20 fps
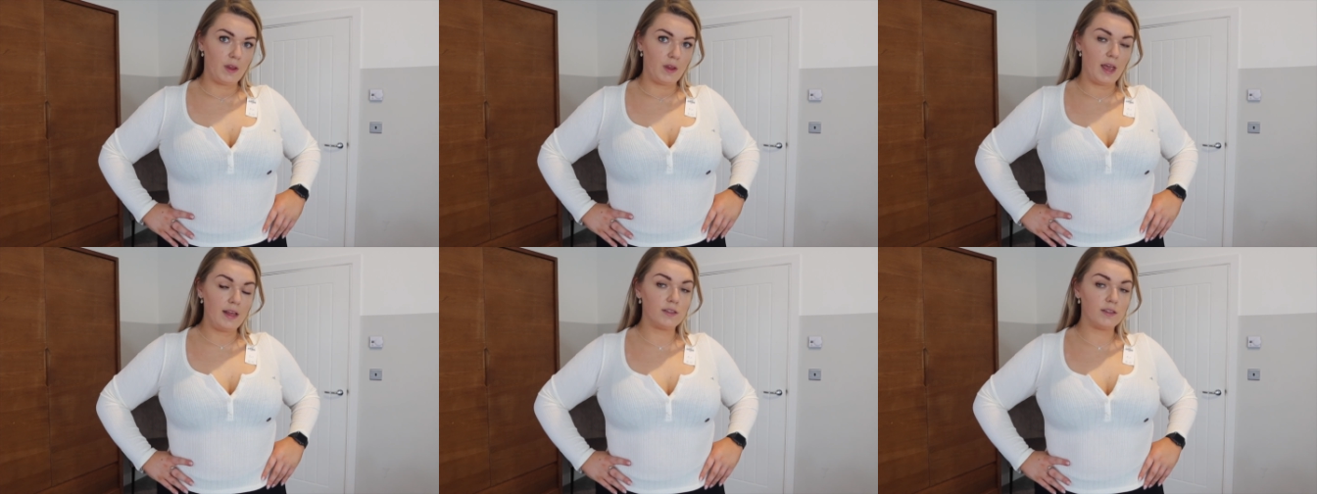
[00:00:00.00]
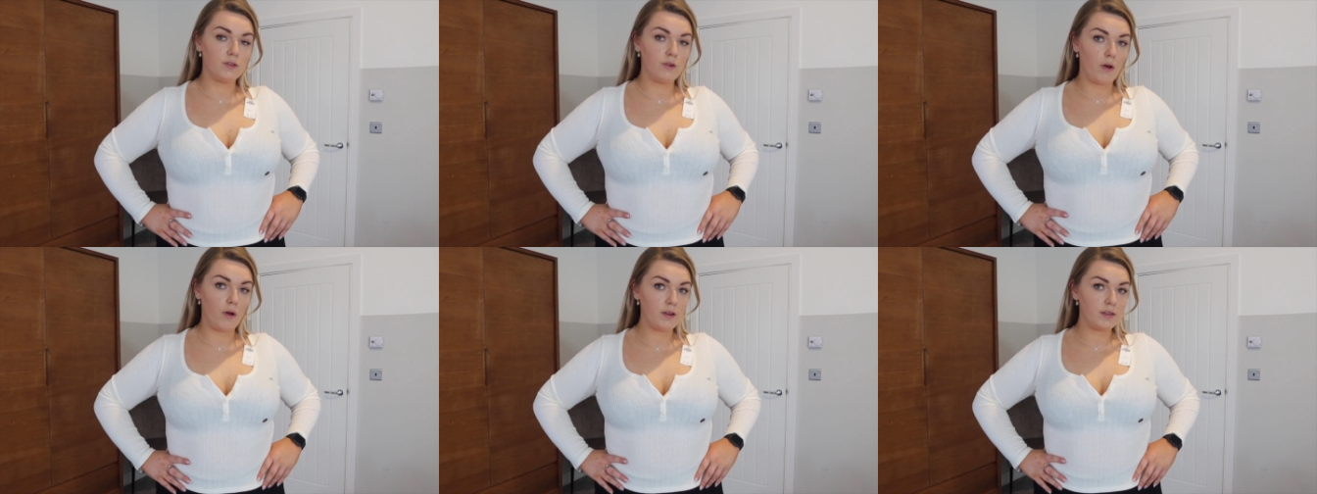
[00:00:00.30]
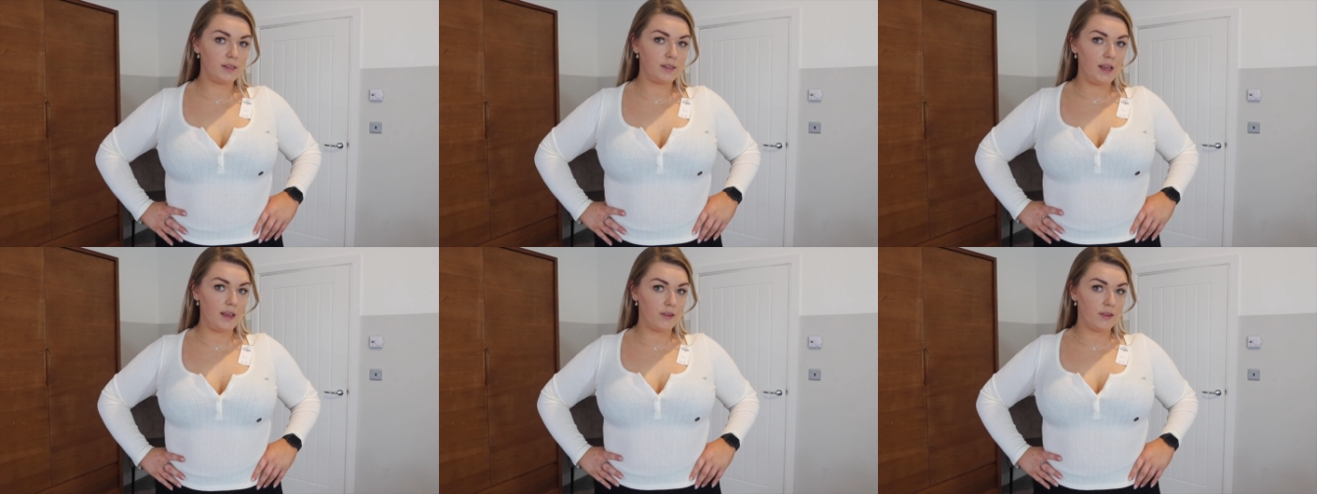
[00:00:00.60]
It's not
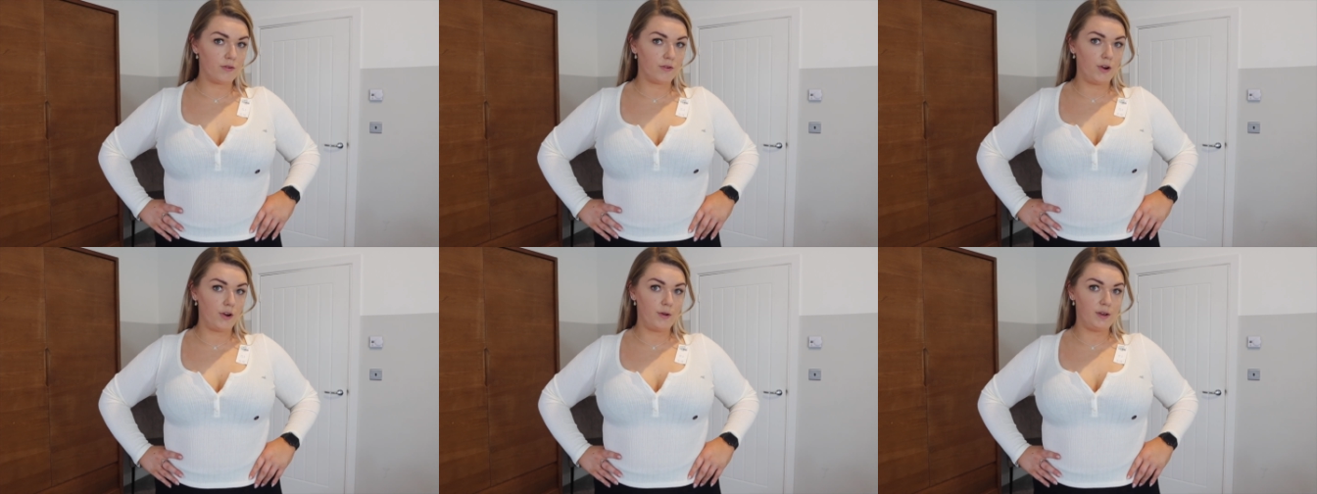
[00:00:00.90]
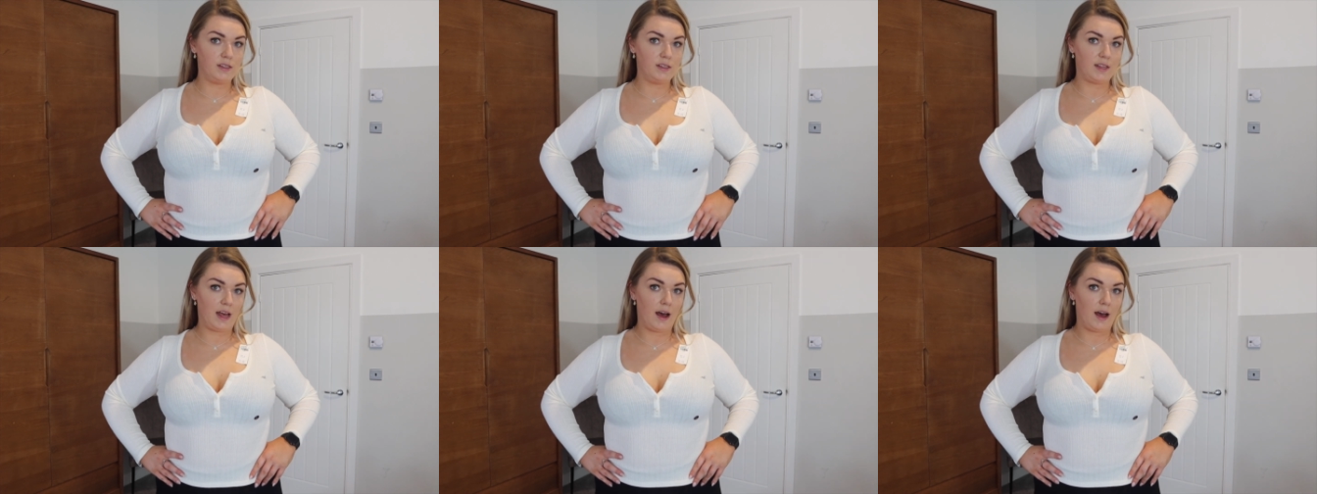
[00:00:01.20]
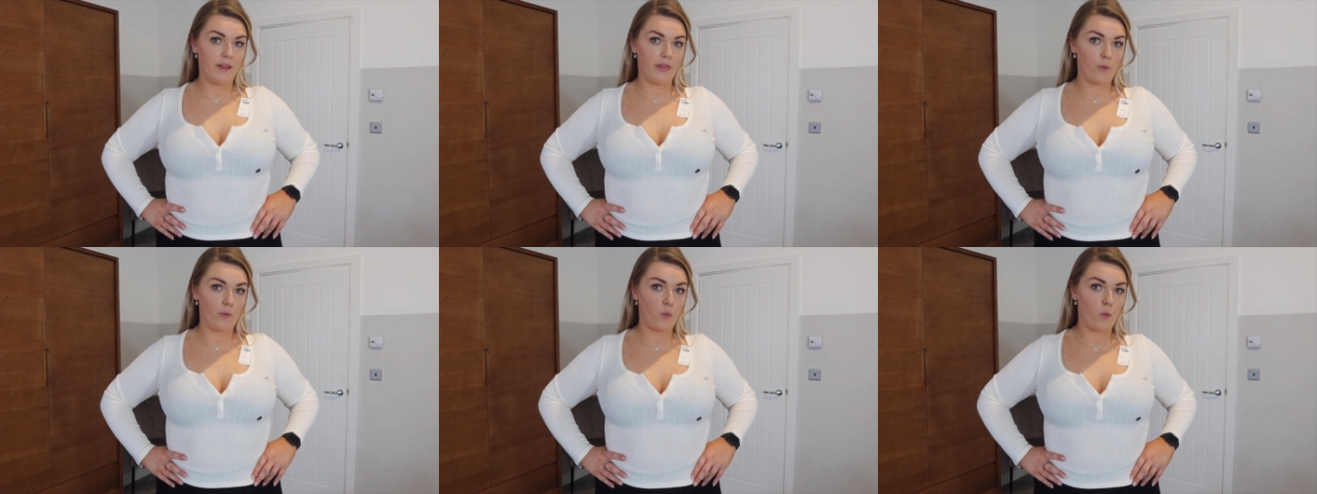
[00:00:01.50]
as see-through as that
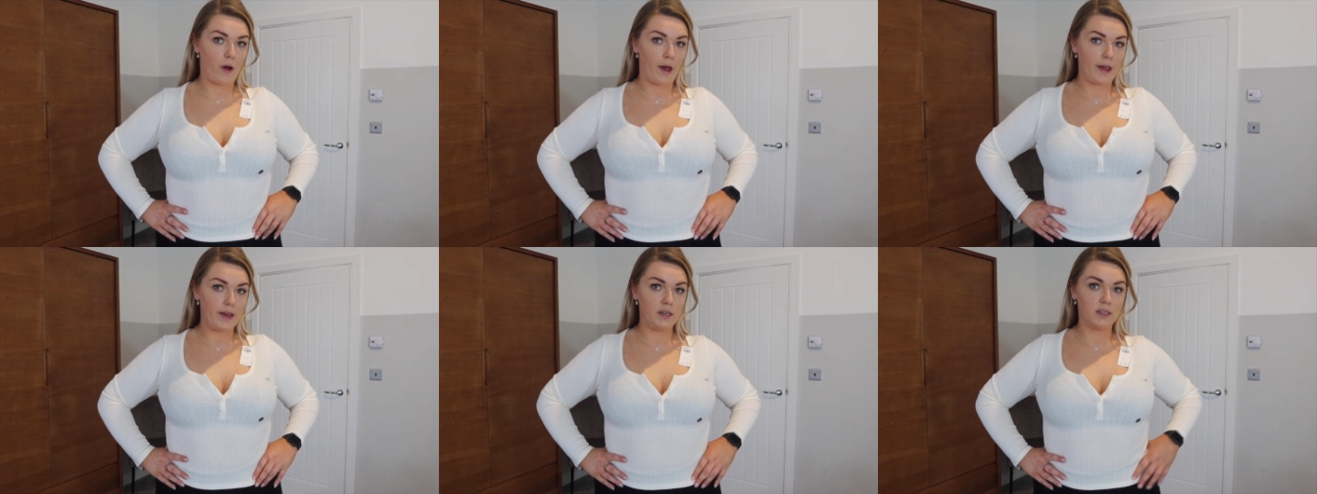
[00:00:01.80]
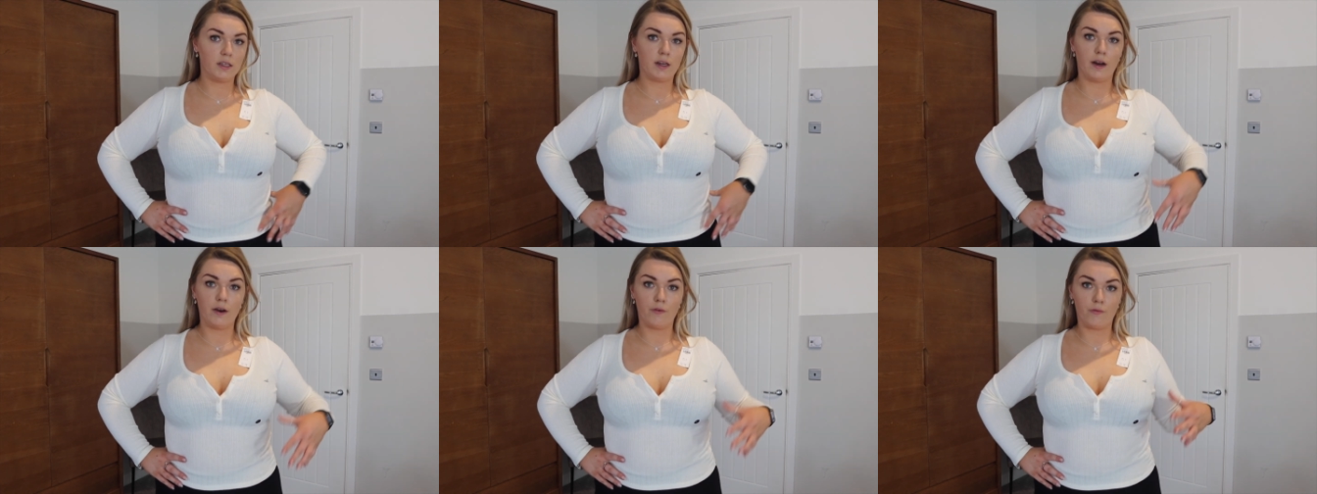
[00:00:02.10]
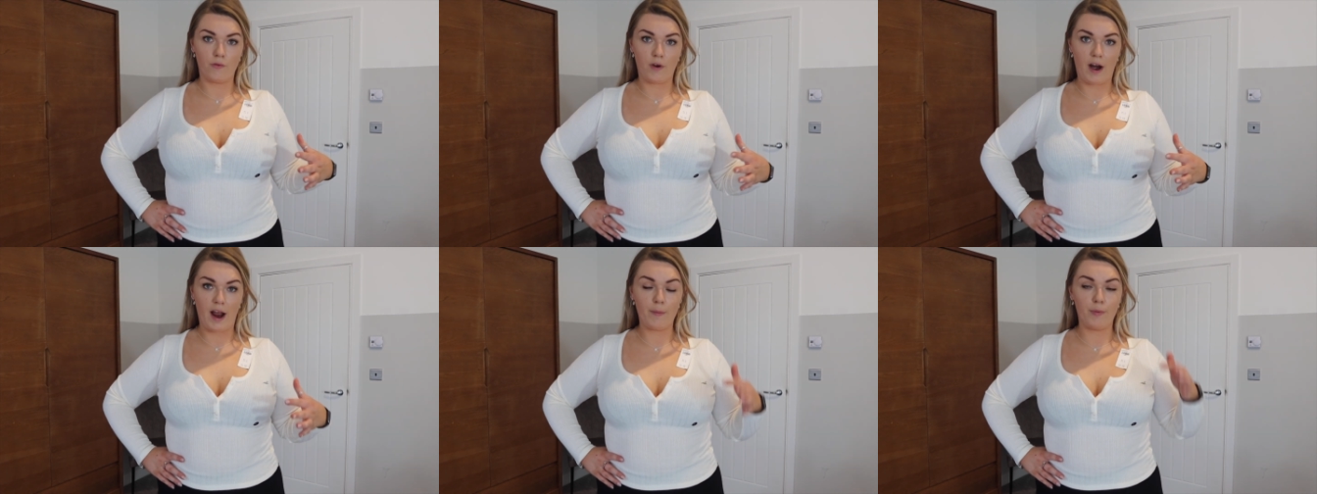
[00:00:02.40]
other white kind
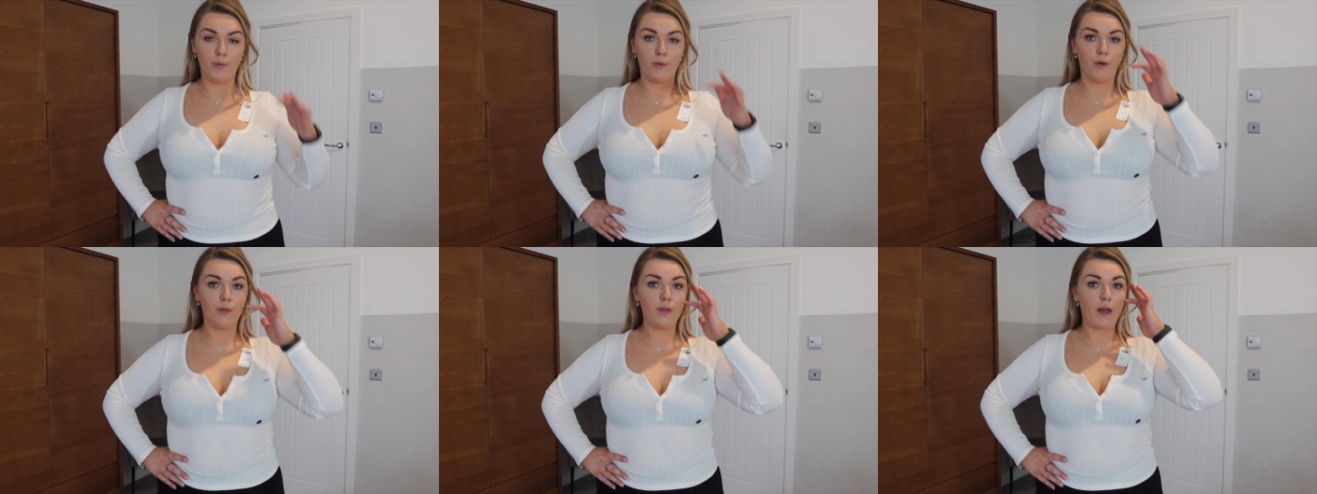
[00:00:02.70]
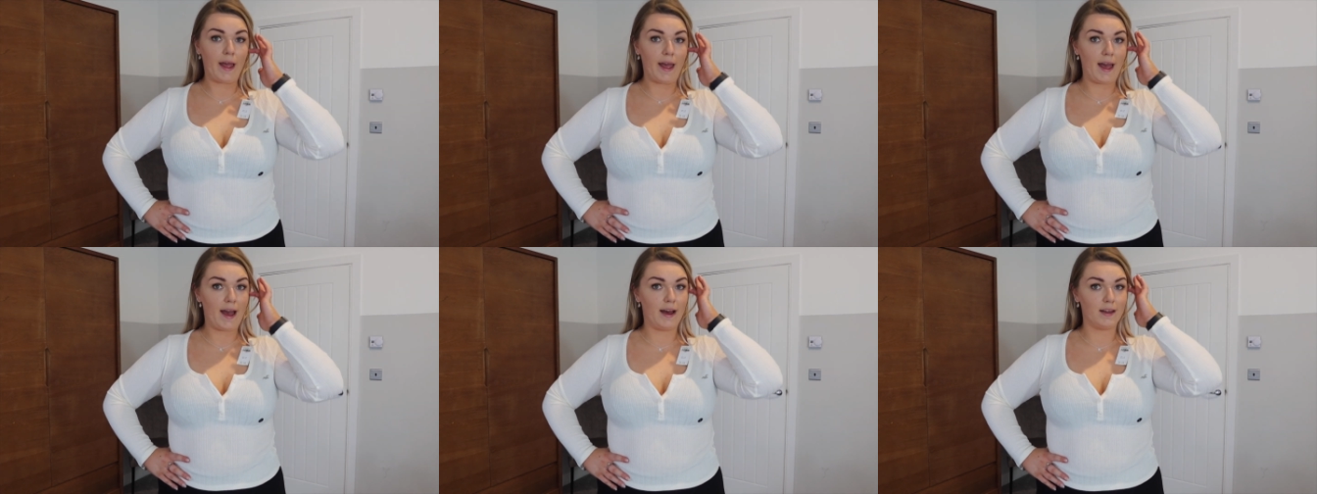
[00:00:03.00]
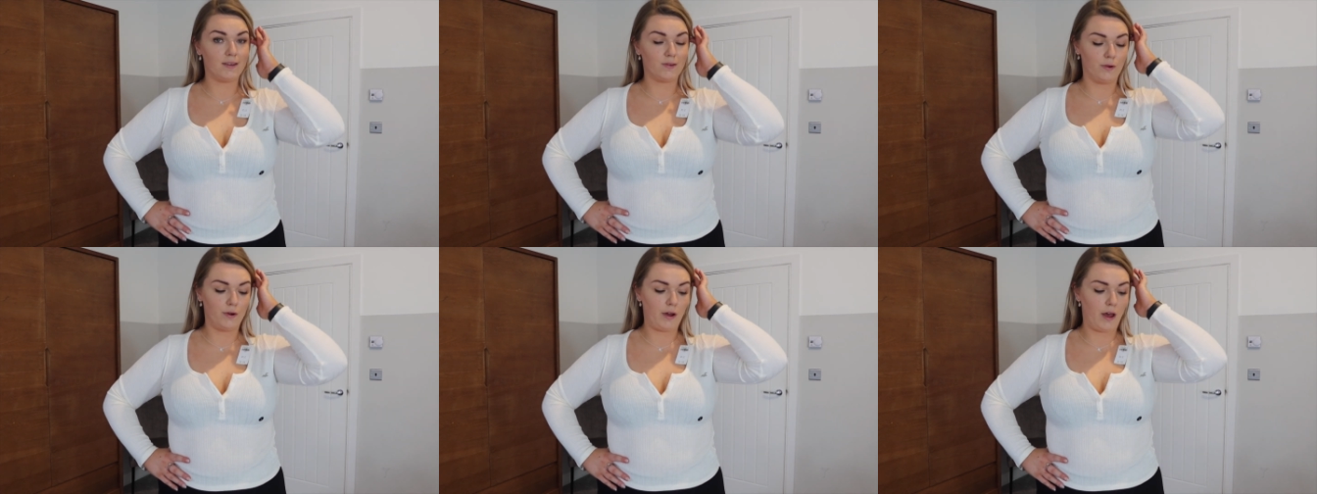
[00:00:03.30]
of wrap one that I
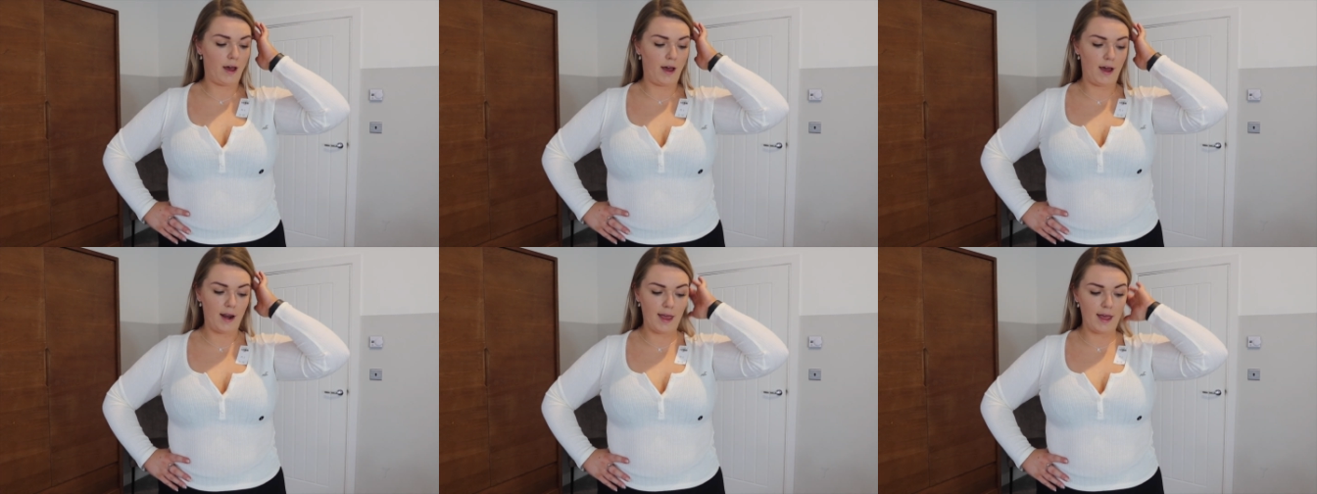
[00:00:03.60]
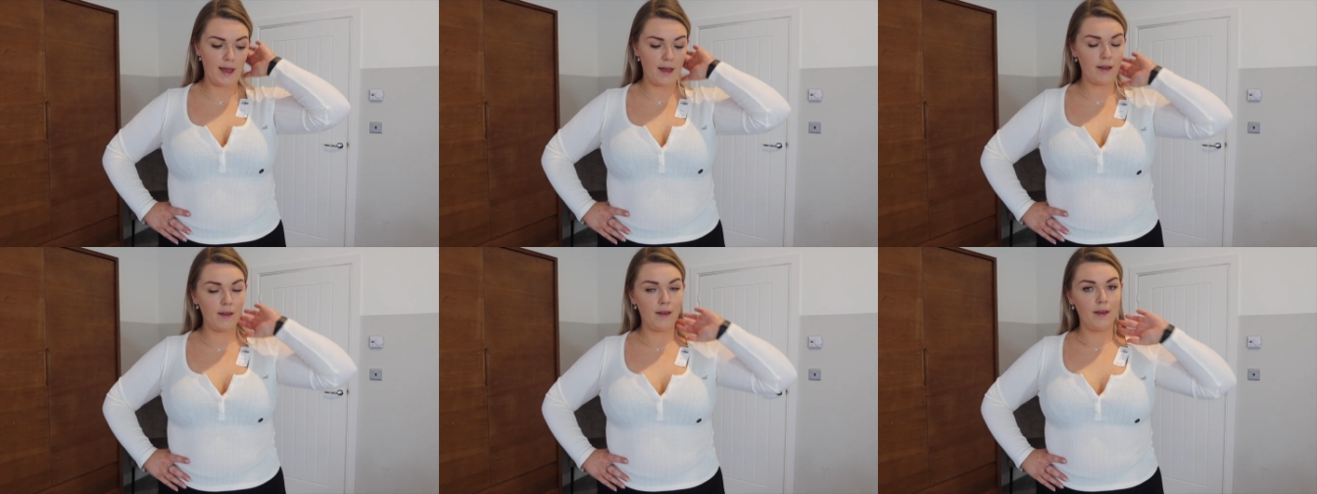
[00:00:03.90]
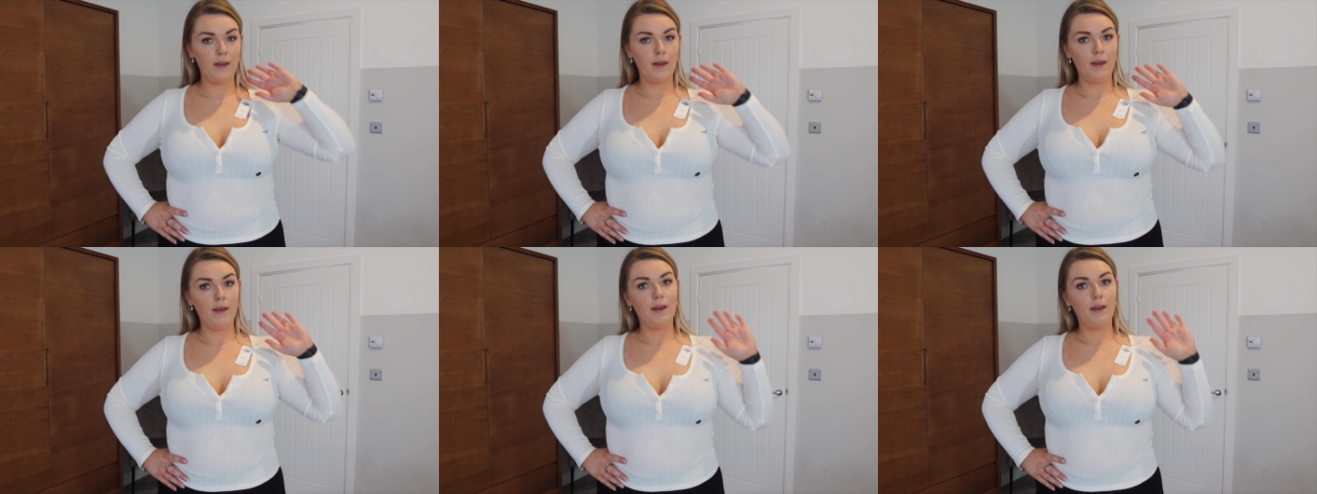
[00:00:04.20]
had on earlier,